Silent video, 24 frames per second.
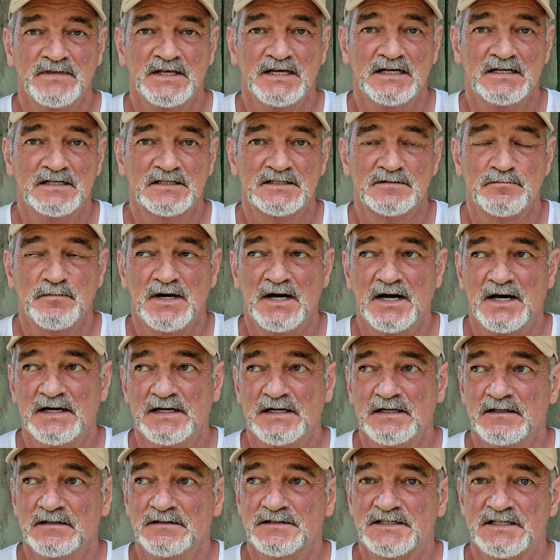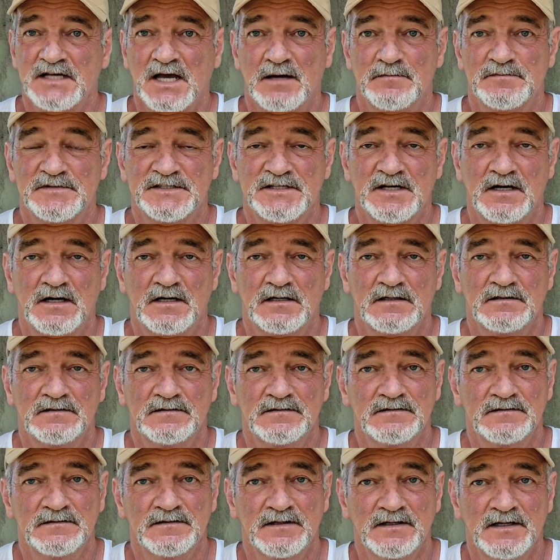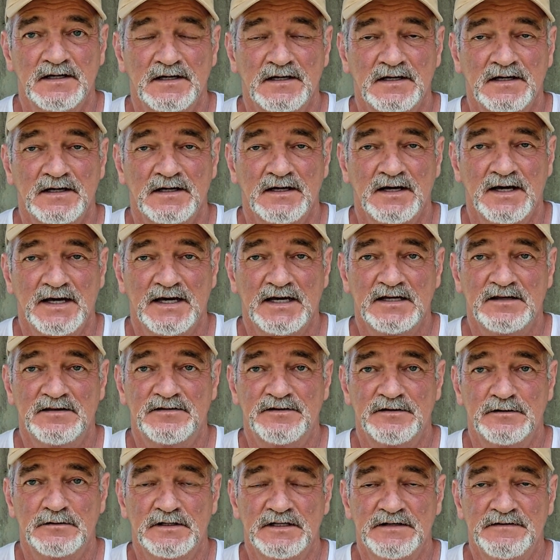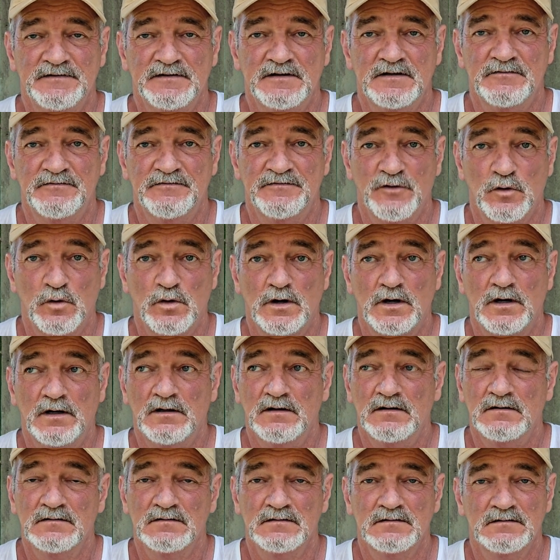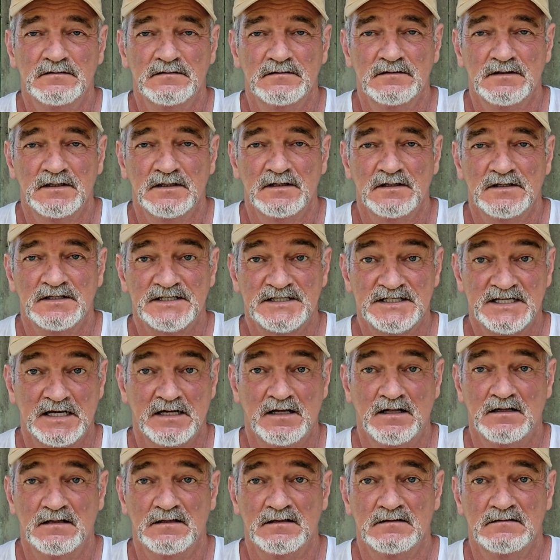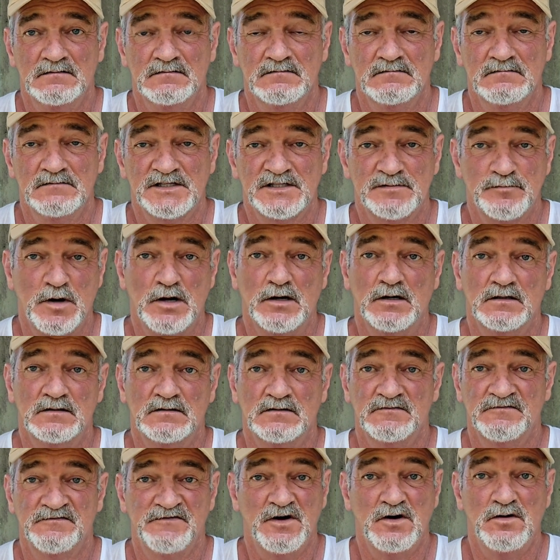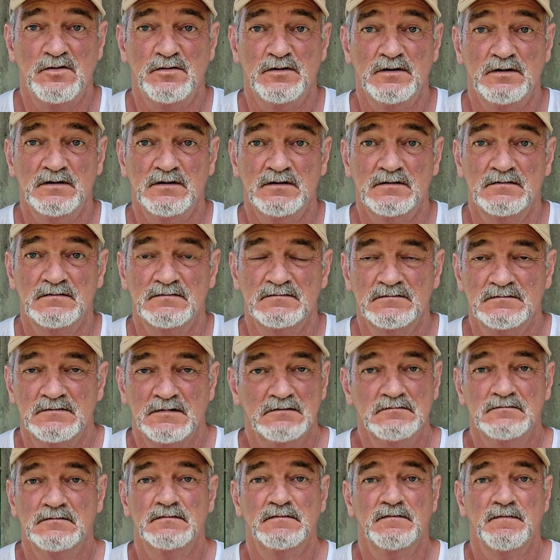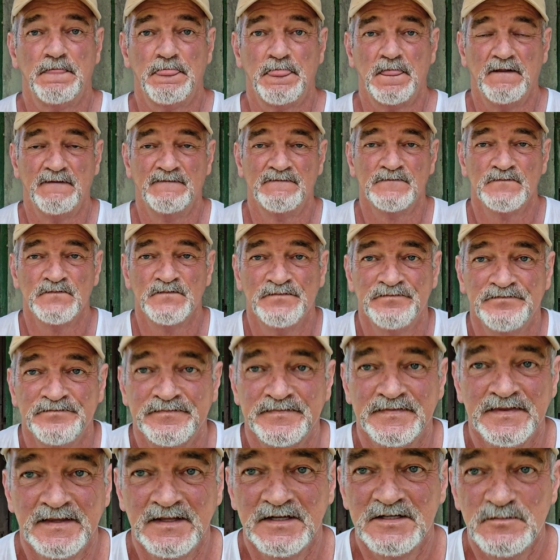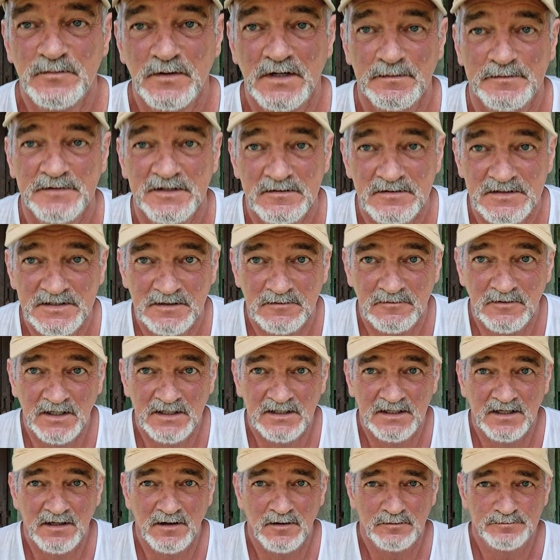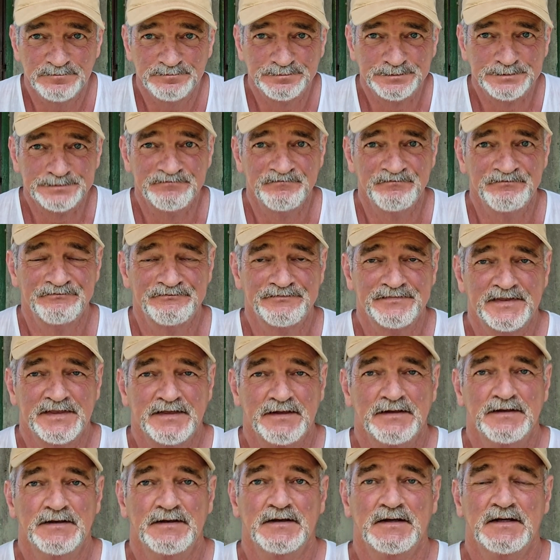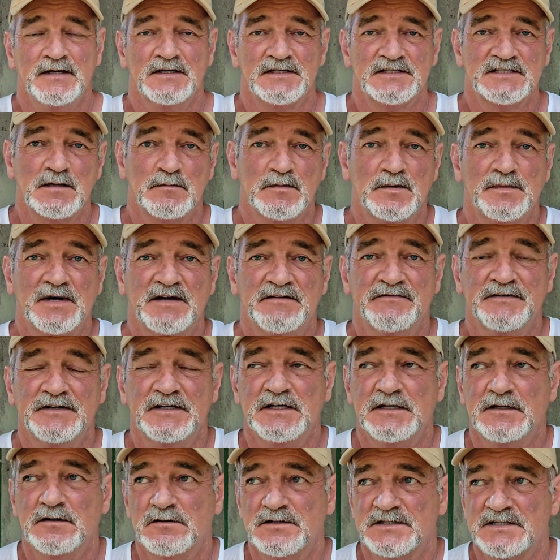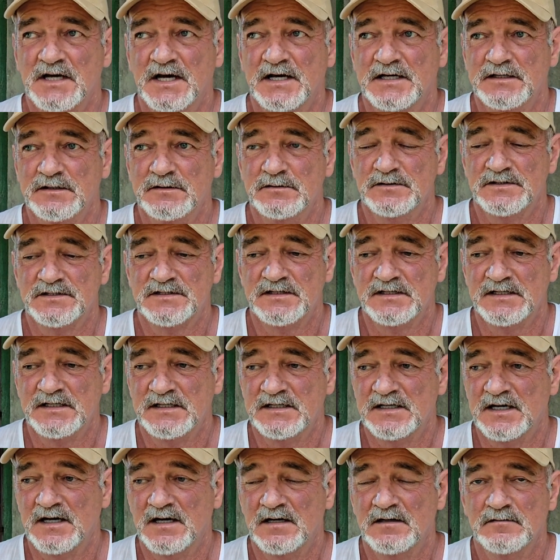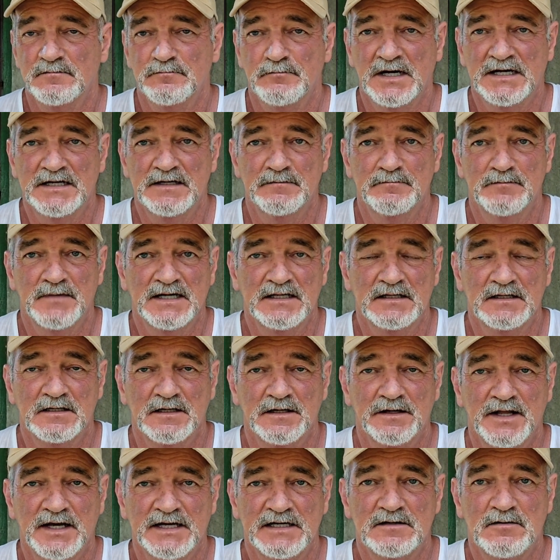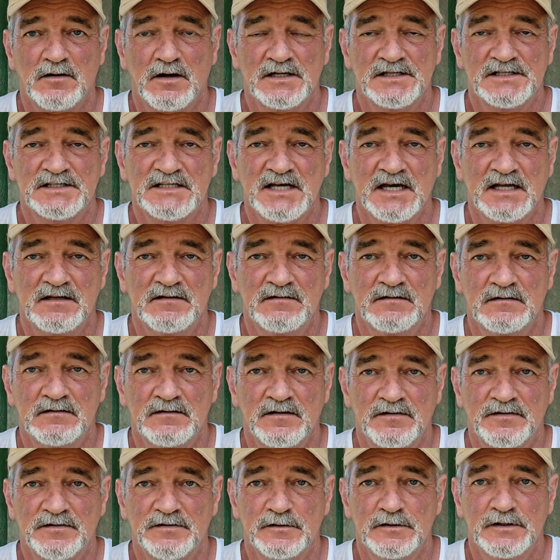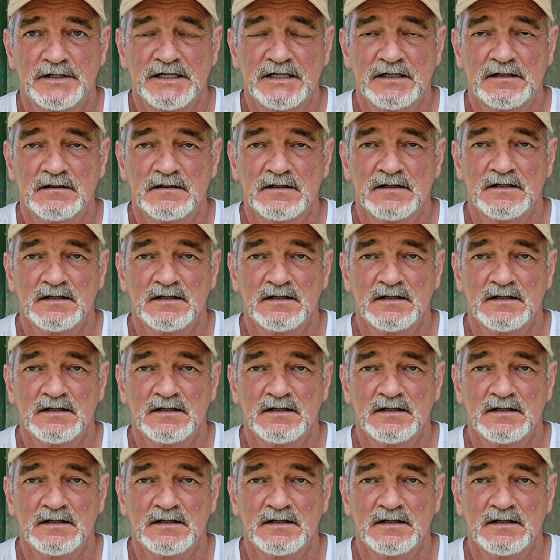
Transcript: is my Samsung A34 cell smartphone. That's what I'm using right now. Some of my videos I use the my little Nikon Z30